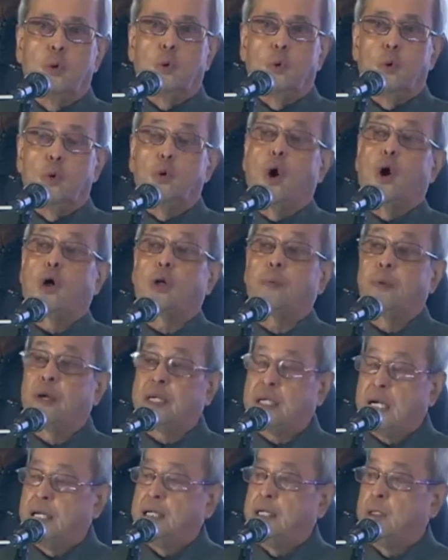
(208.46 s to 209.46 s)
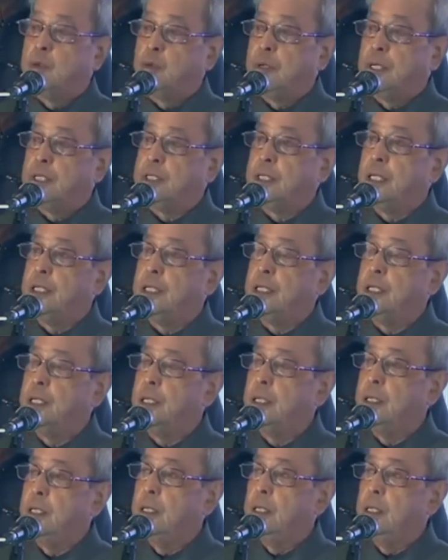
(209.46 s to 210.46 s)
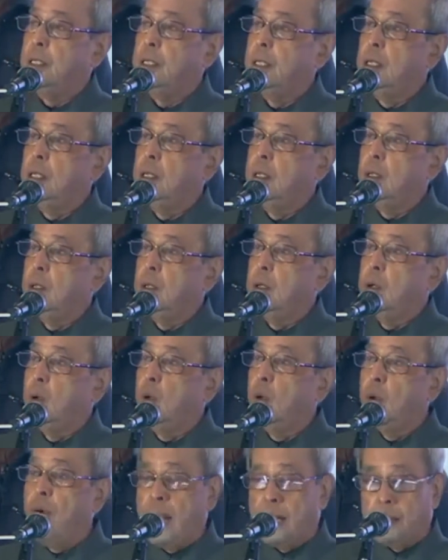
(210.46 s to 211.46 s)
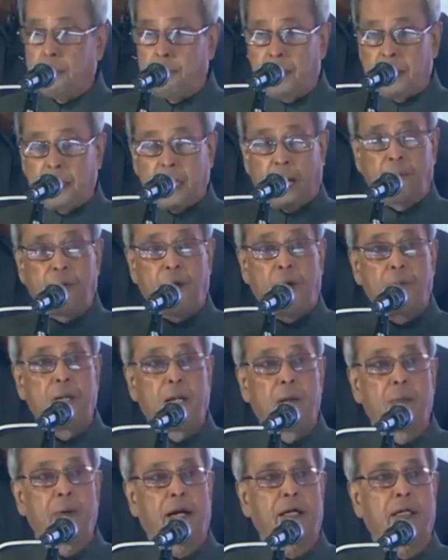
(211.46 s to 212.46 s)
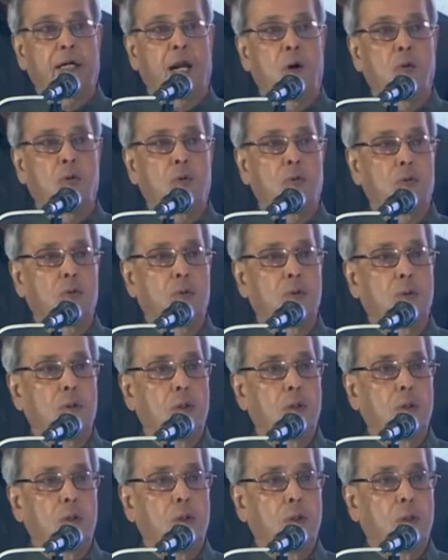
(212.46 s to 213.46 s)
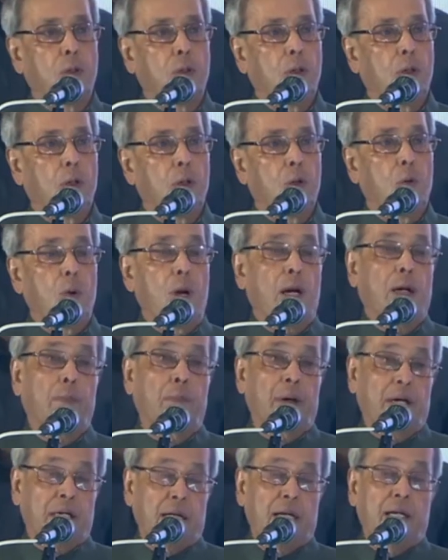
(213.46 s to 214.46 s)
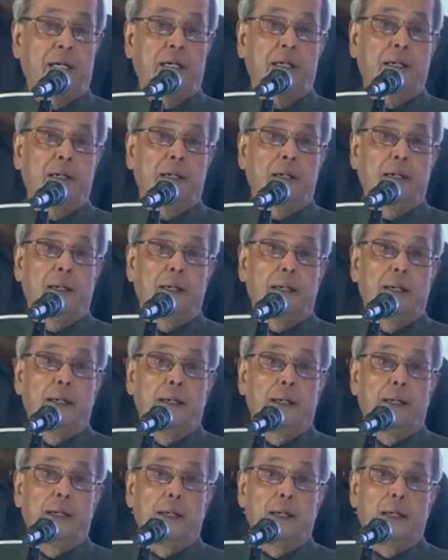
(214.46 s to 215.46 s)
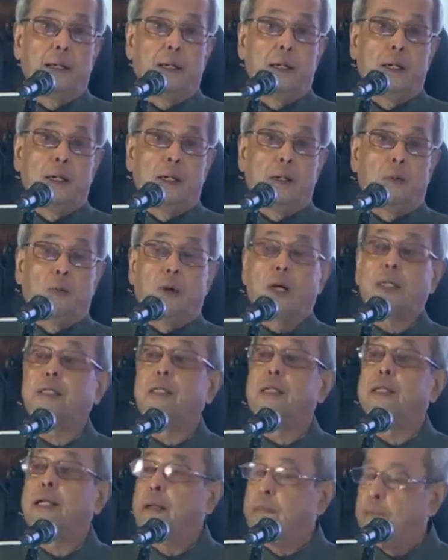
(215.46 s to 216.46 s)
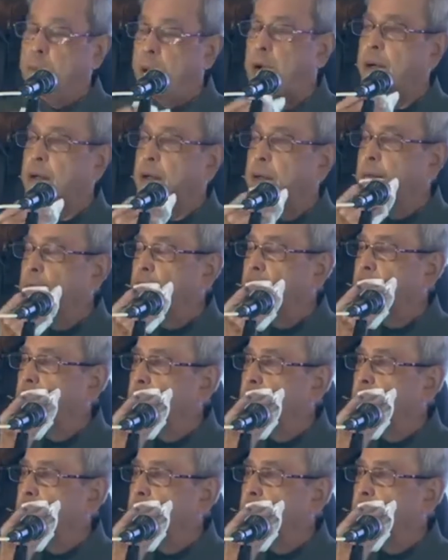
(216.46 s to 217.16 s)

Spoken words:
who got better education, who had better family background, who had better working environment.